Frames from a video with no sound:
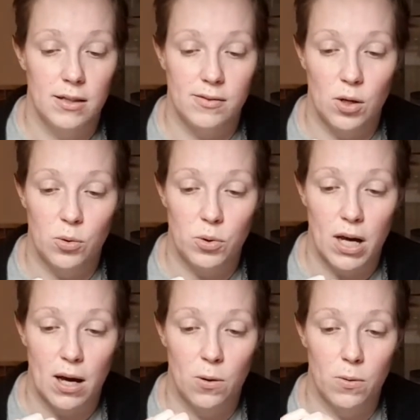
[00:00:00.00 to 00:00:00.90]
So
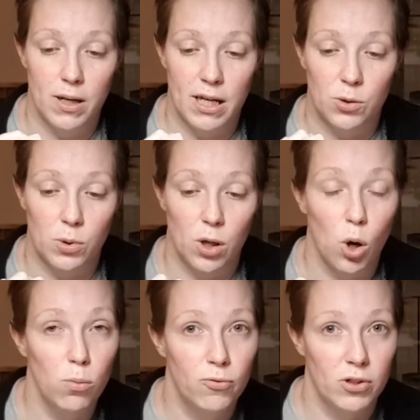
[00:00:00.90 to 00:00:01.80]
now it will
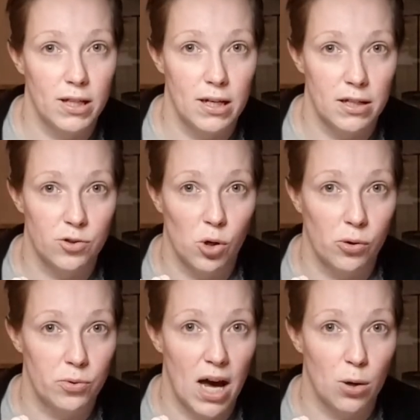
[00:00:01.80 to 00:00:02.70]
hopefully not
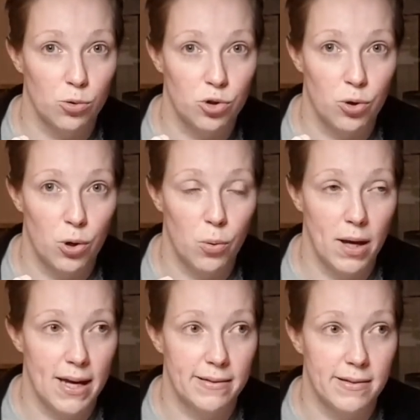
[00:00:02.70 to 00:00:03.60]

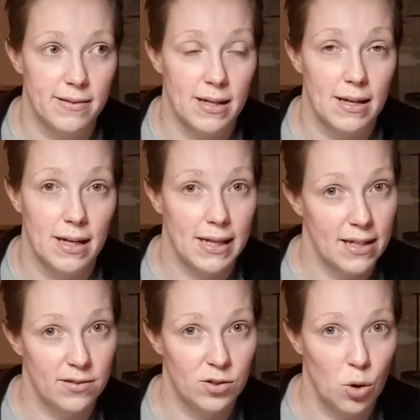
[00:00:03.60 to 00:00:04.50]
outgrow its
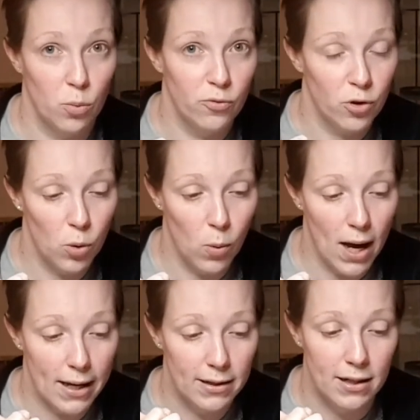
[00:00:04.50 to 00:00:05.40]
glass dome for a
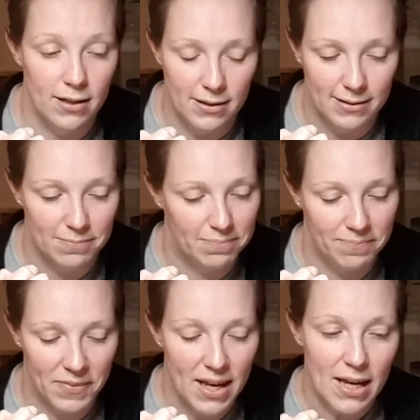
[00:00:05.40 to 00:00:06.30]
while,
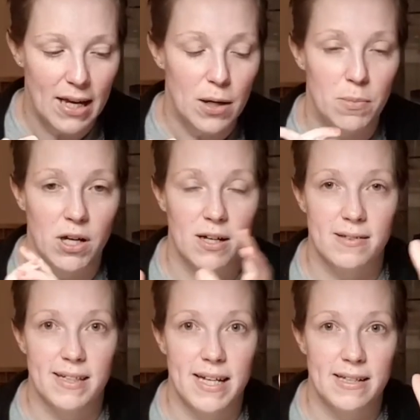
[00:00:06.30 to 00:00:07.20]

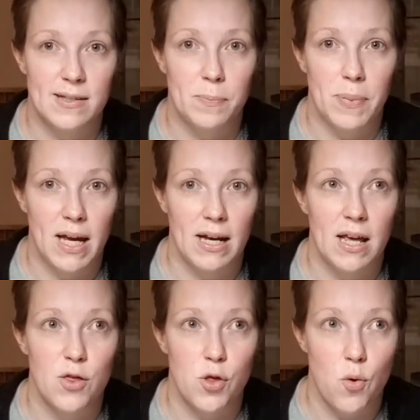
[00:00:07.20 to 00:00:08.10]
because it's been
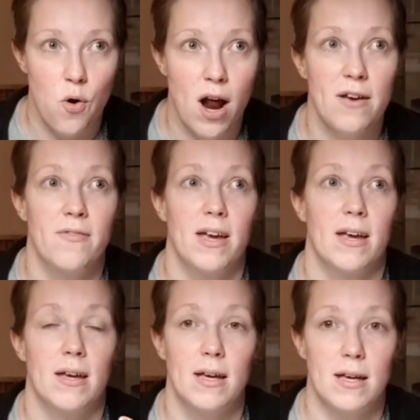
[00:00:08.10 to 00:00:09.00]

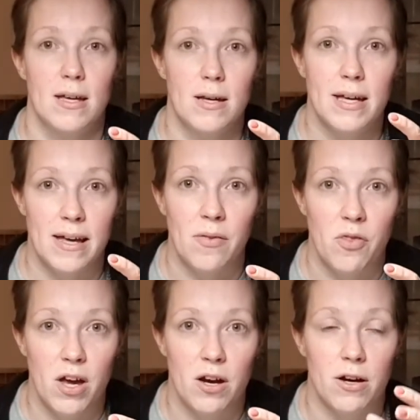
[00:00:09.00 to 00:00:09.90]
thriving in
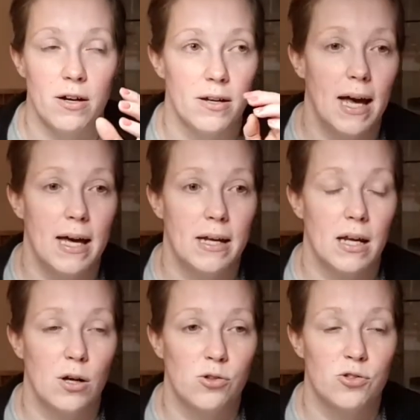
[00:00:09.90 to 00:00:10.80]
there. And
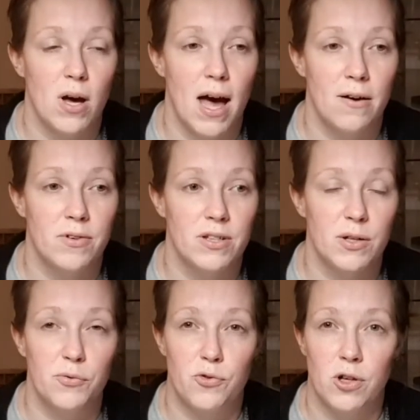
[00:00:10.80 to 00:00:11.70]
I also have it
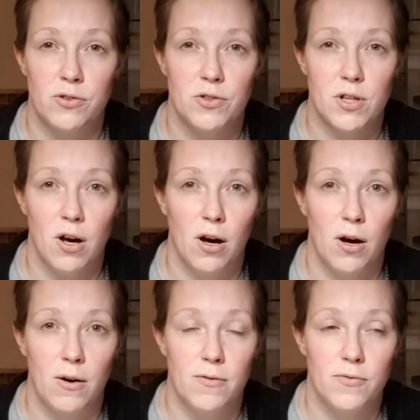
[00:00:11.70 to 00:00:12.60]
in front
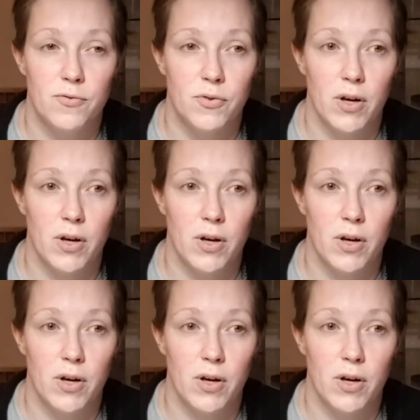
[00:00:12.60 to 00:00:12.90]
of